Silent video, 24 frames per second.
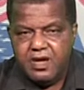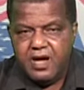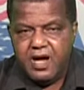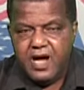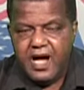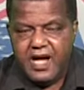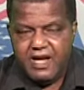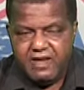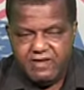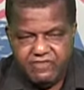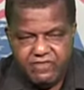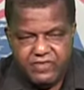
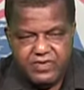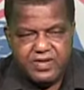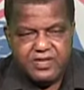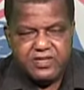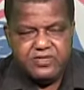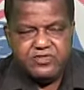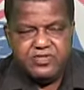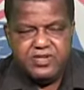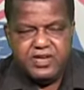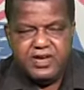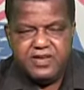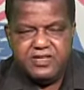I
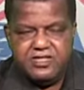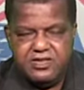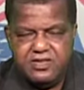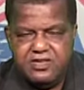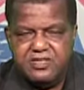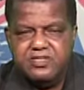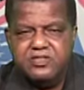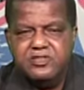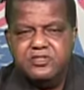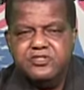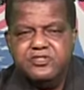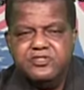think that
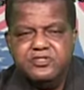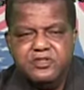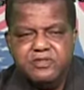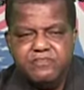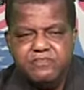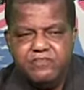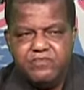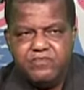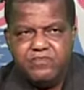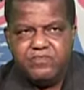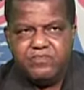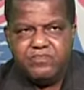it is
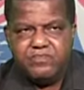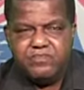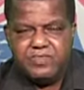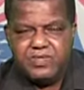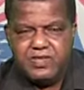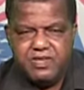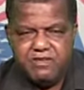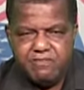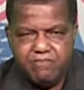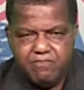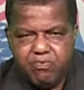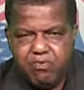
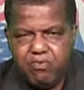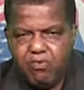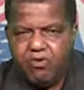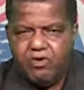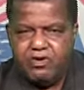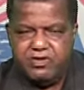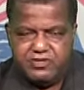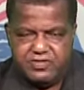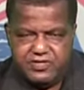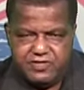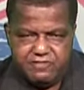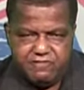
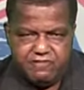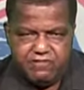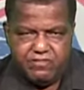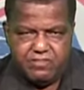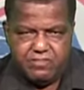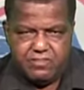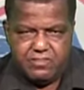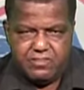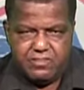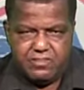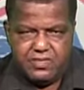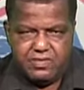important,
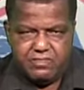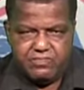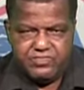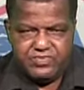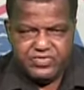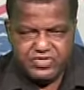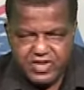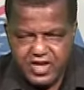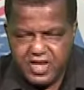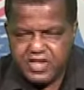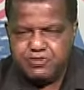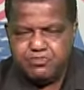
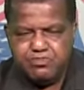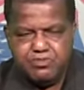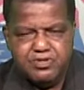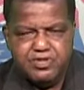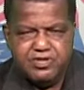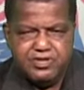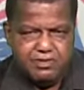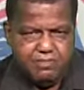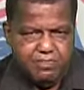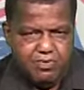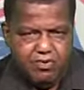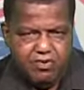
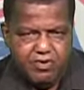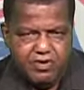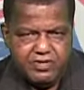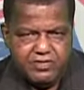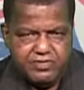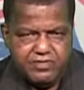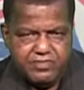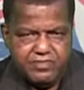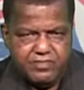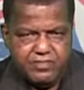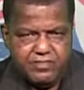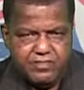desperately
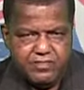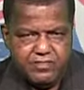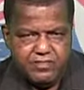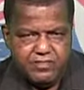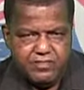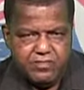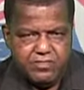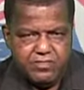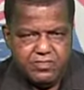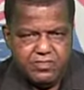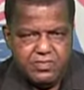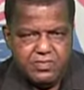important,
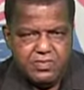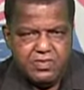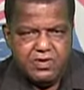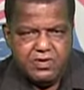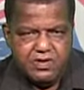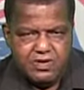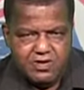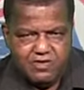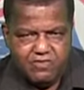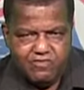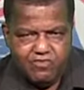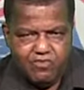
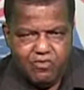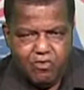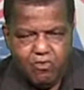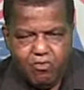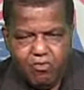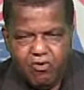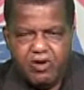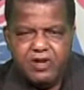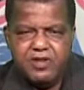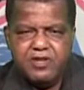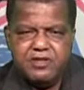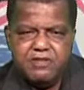for
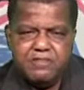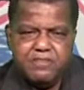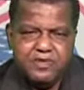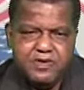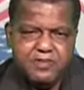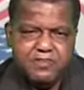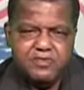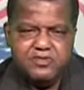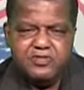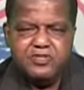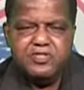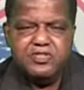working
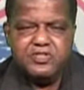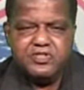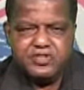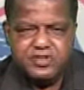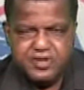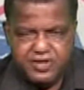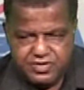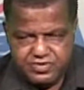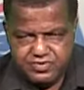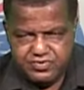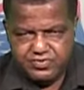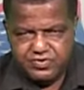people in this
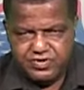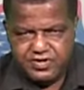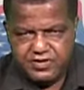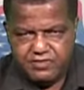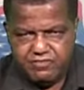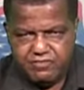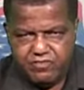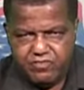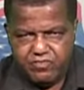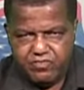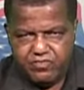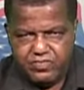country
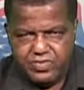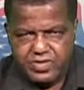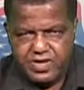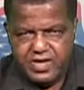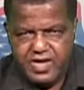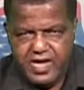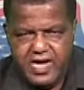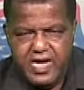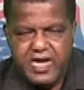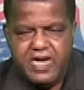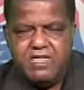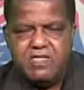
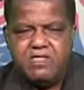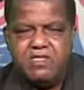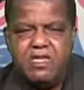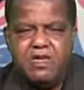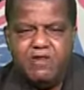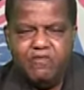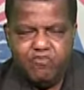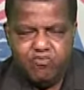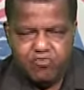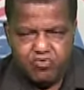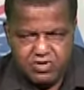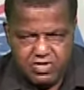and
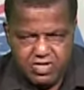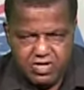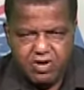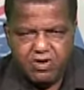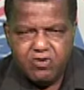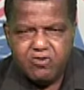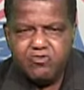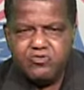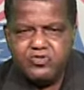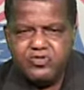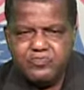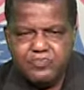for
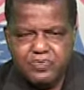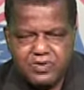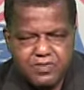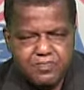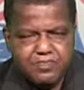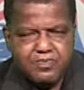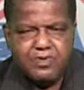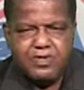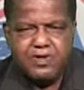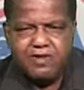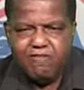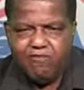those
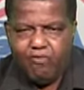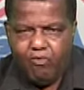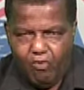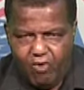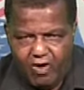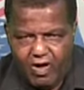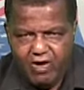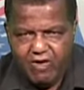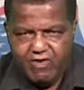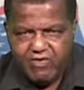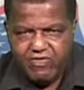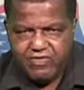people of
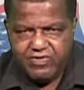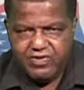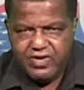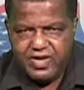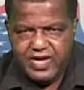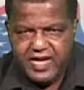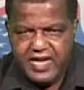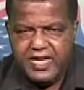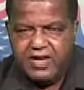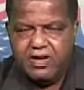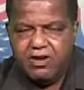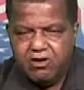wealth
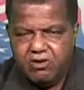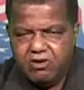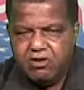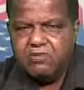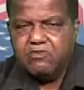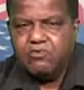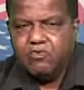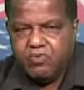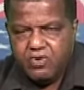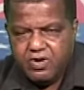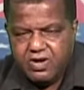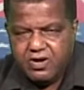and
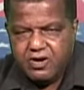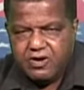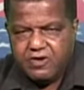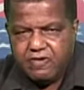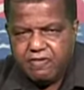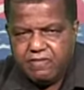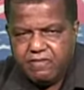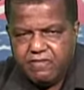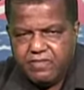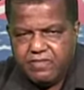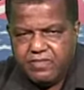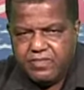goodwill
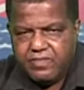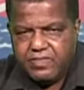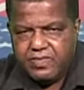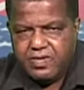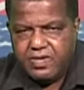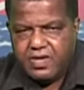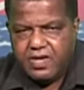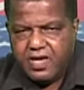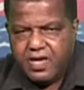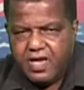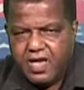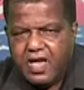
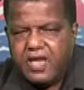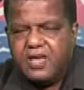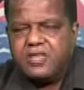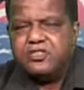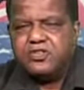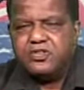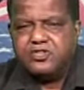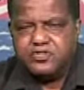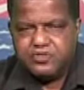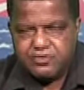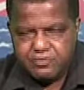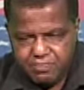
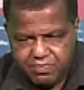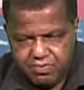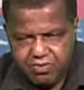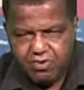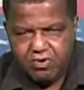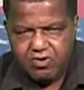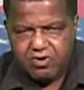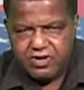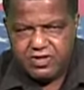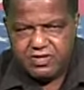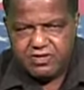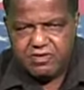to
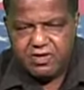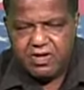support